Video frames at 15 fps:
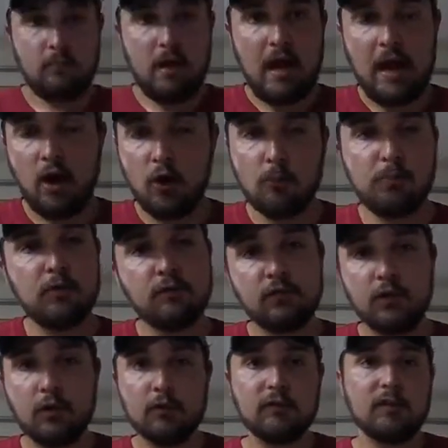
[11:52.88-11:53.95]
I hope you've
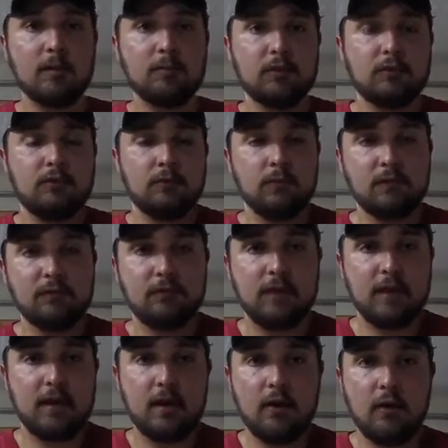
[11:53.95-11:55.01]
learned something from this
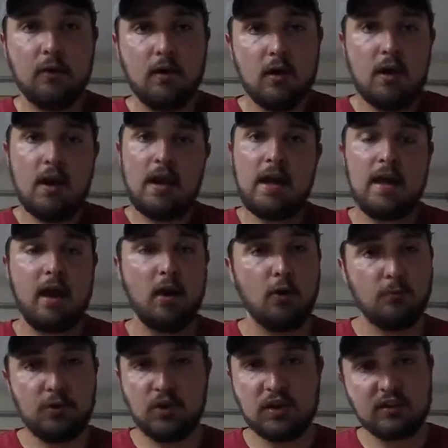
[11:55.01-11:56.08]
video, and I
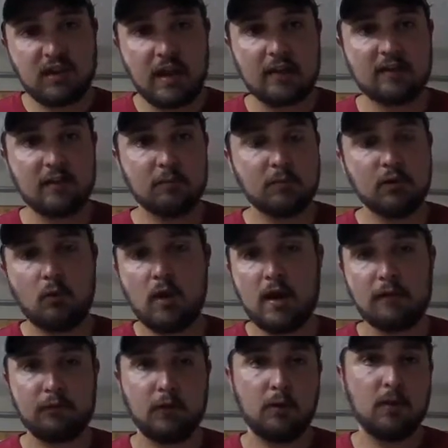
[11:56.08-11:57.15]
hope you can take something away
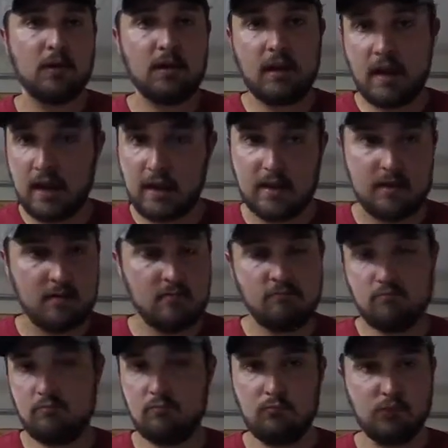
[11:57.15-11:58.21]
from it and
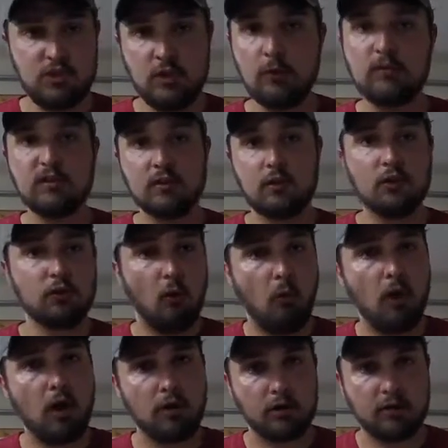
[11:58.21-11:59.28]
use it on the
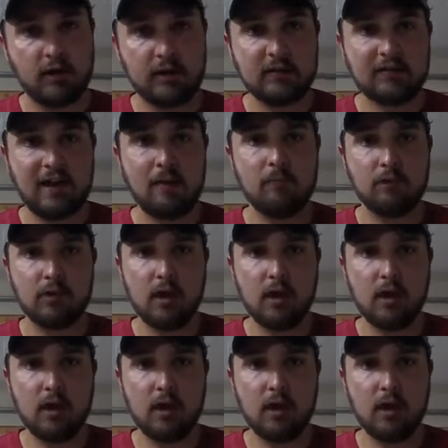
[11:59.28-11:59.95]
water next time you